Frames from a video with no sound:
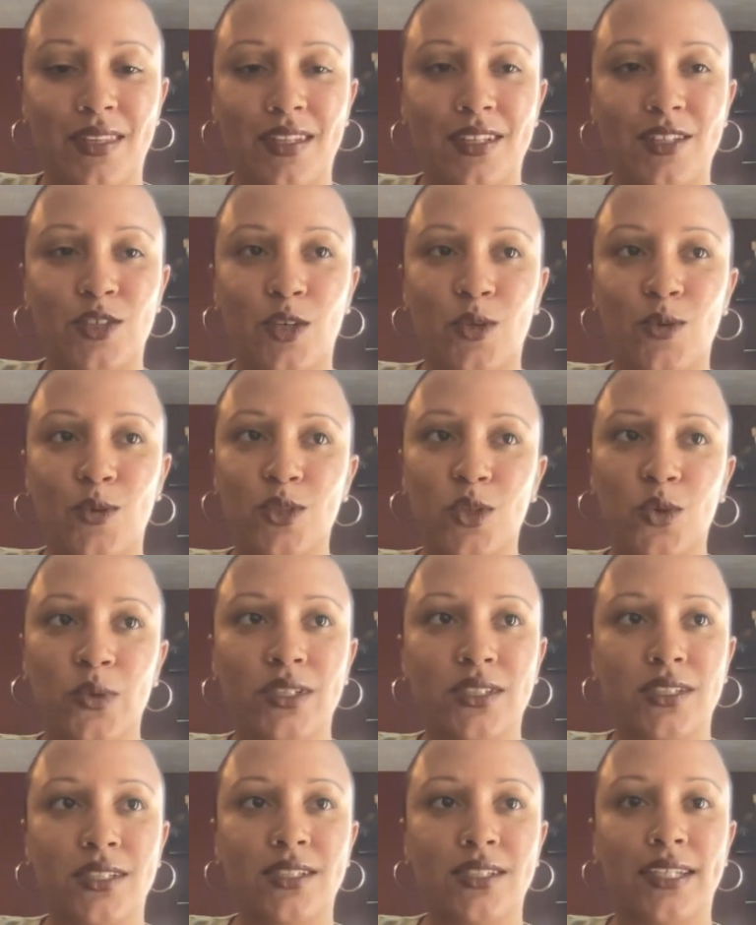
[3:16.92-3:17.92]
So it was
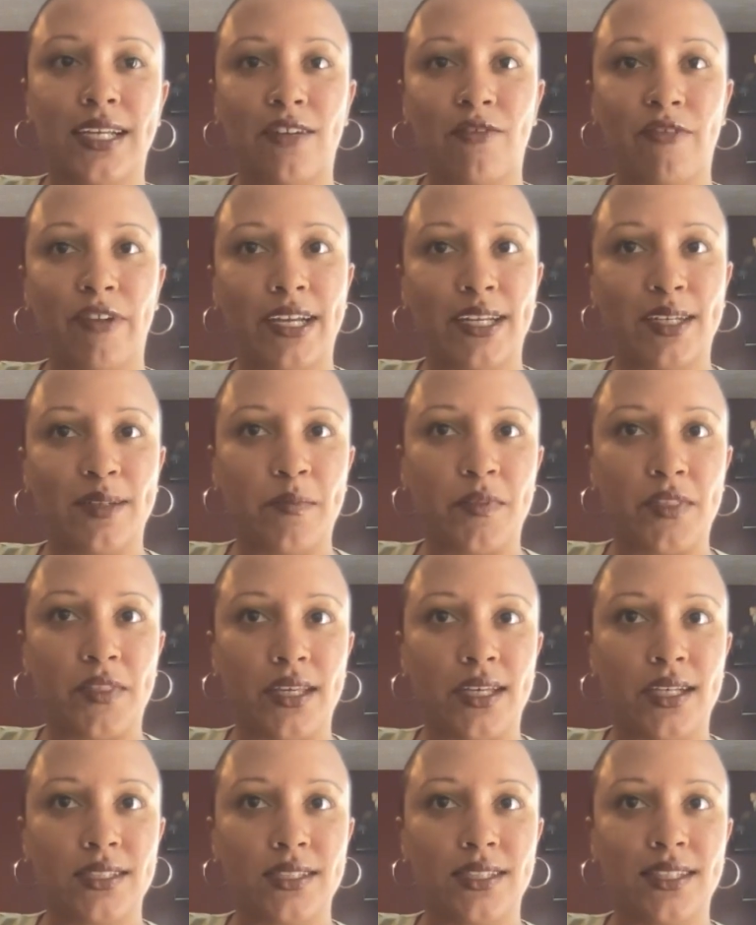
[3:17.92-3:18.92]
always these like random
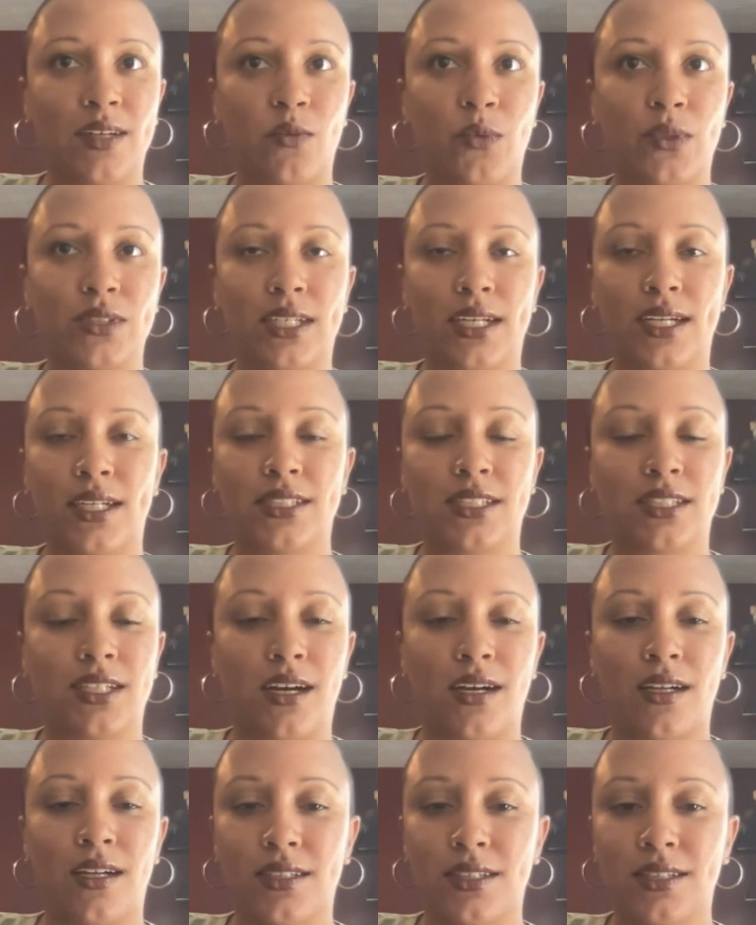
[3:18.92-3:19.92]
things. And then once I got to
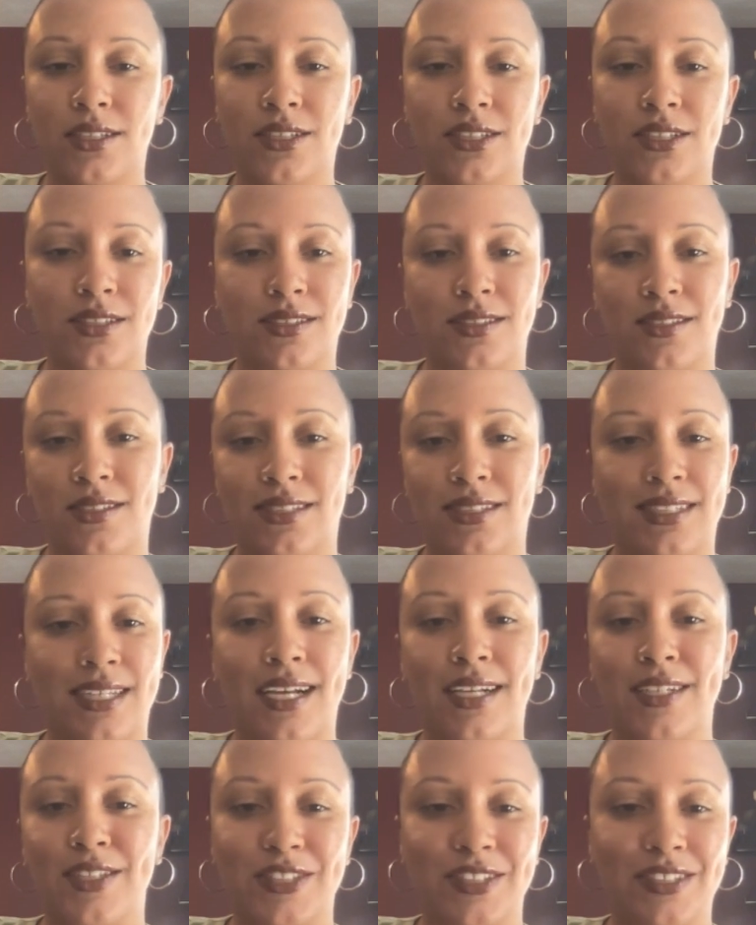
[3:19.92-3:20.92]
college,
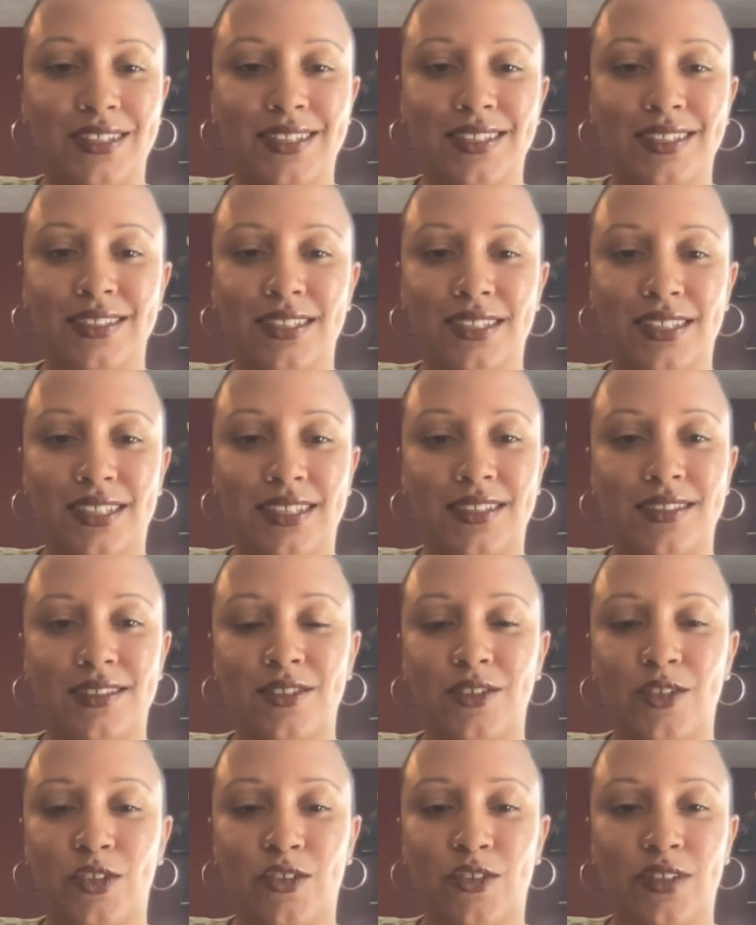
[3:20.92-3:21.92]
disaster, like
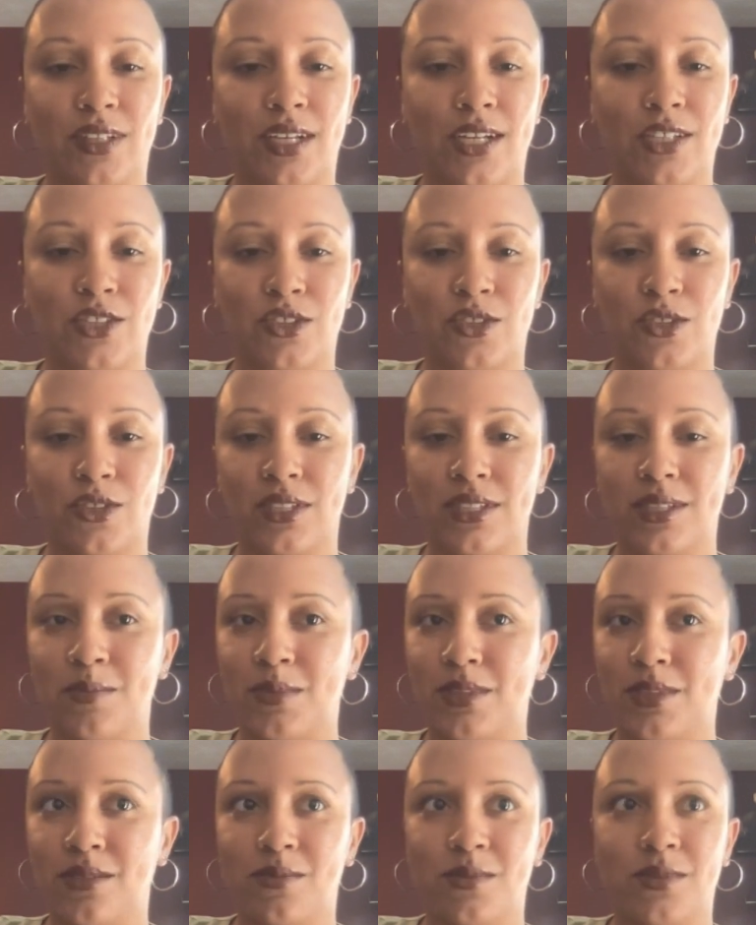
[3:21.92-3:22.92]
neurological
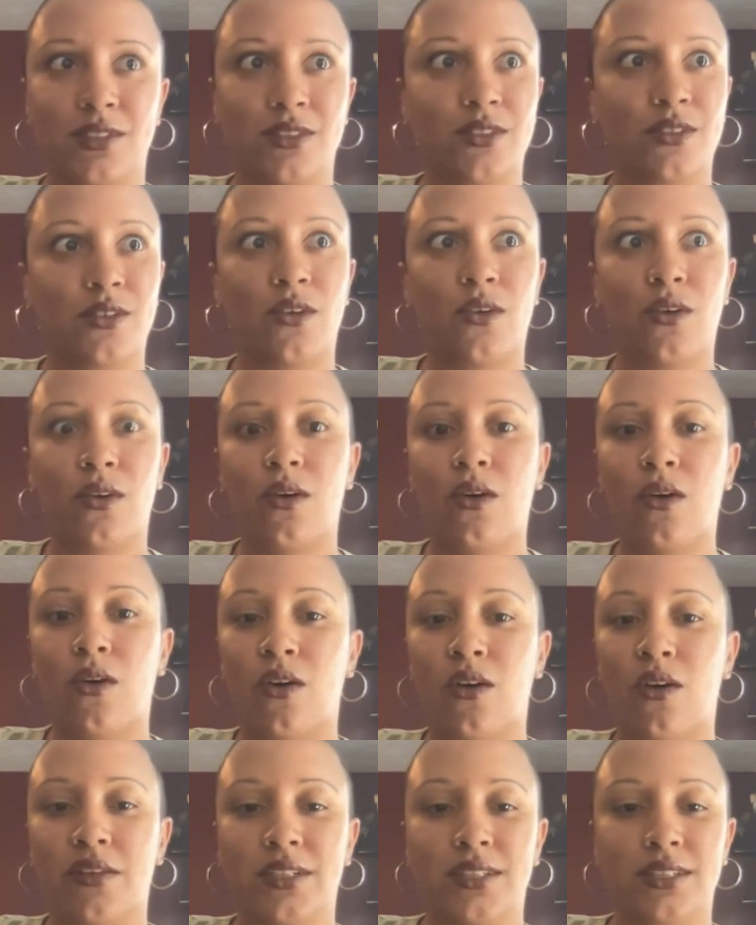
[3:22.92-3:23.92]
symptoms
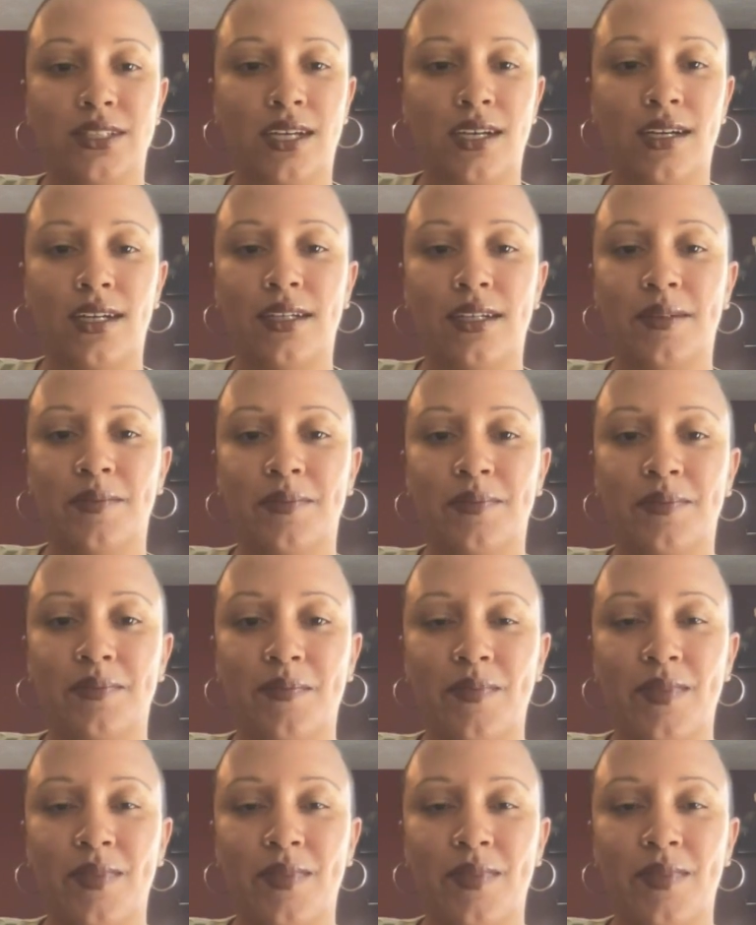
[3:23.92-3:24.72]
all the time.